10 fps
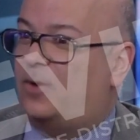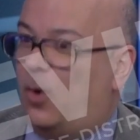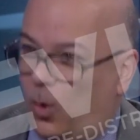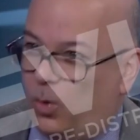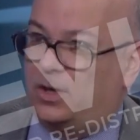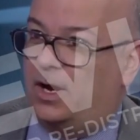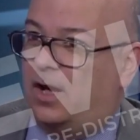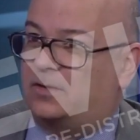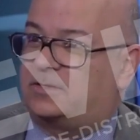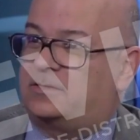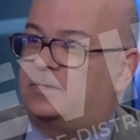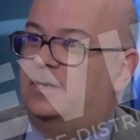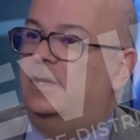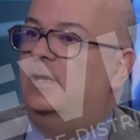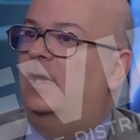at all costs.
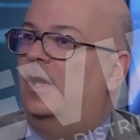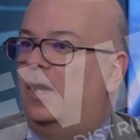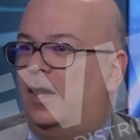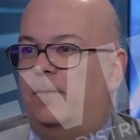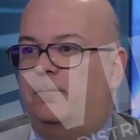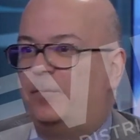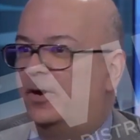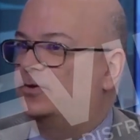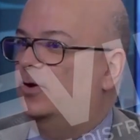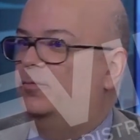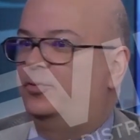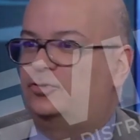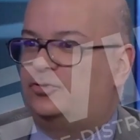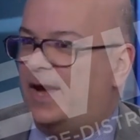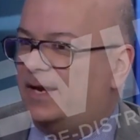But a
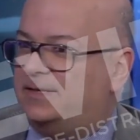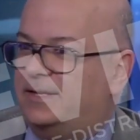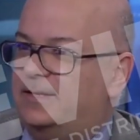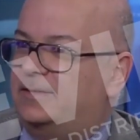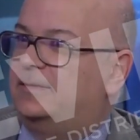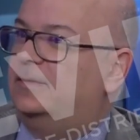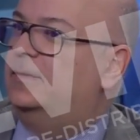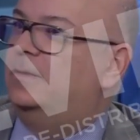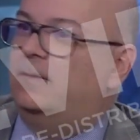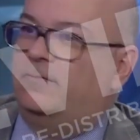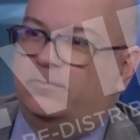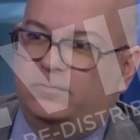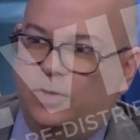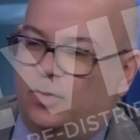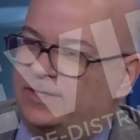protracted,
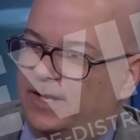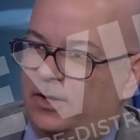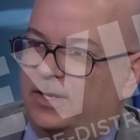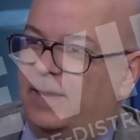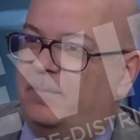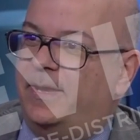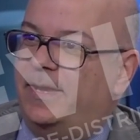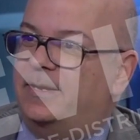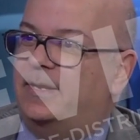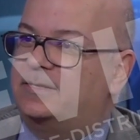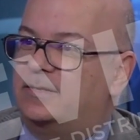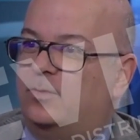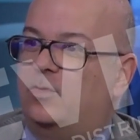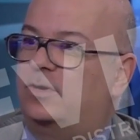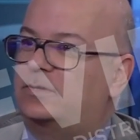you know, terror campaign is in
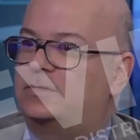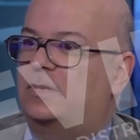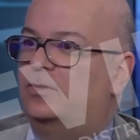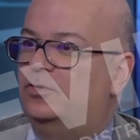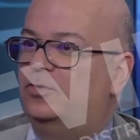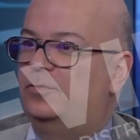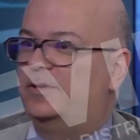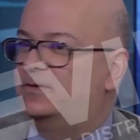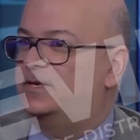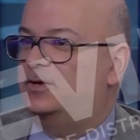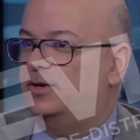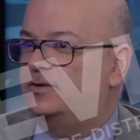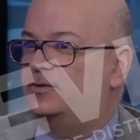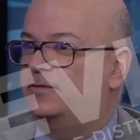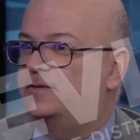the works. European
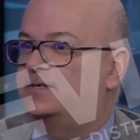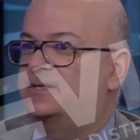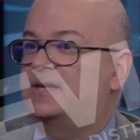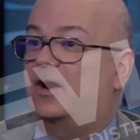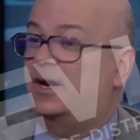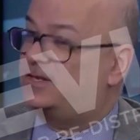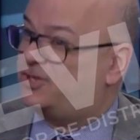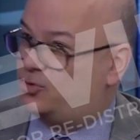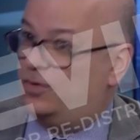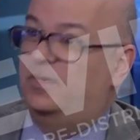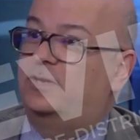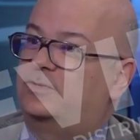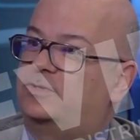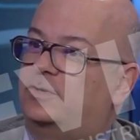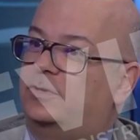security services are extremely
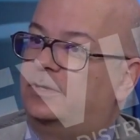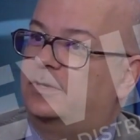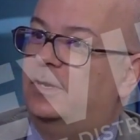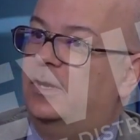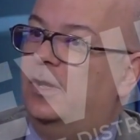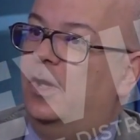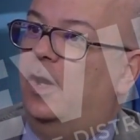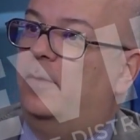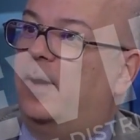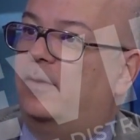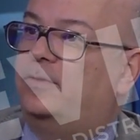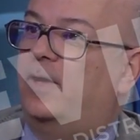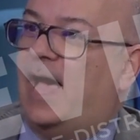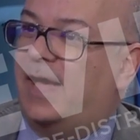concerned about the